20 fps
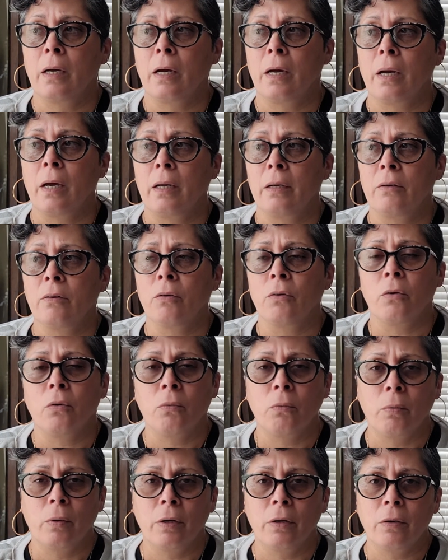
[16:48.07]
I don't know
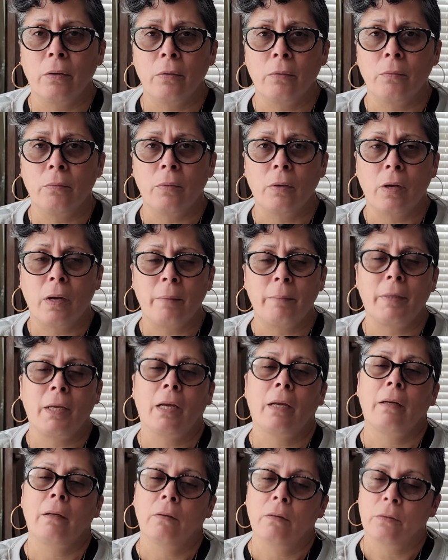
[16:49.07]
where. I mean,
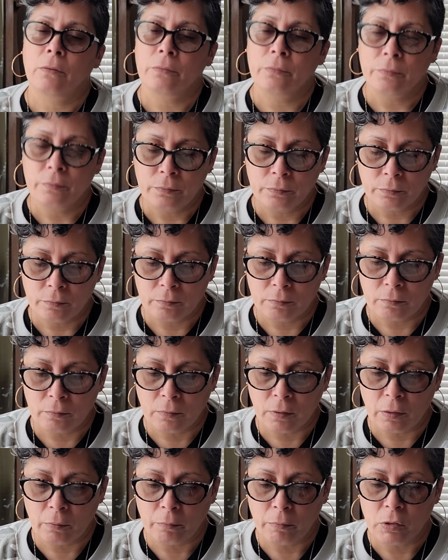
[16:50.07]
I know
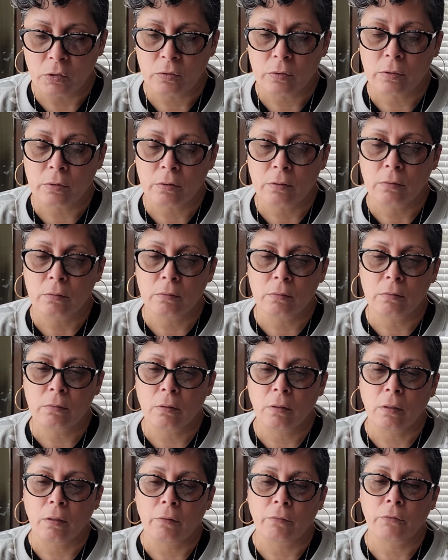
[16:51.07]
most
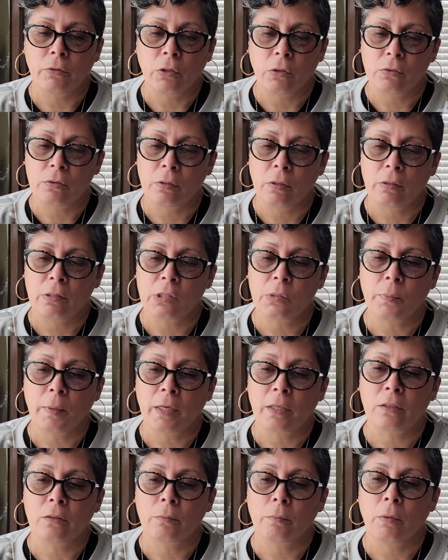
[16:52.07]
of those on the
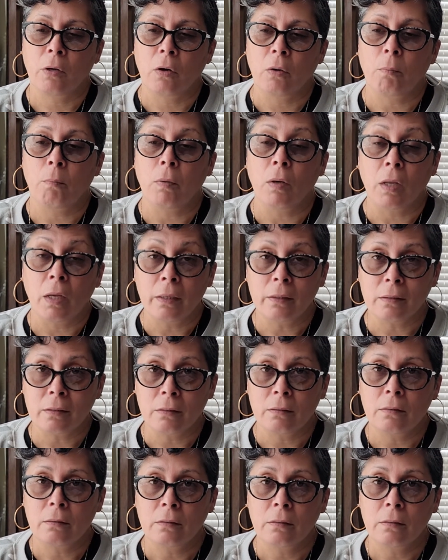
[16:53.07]
spectrum are blunt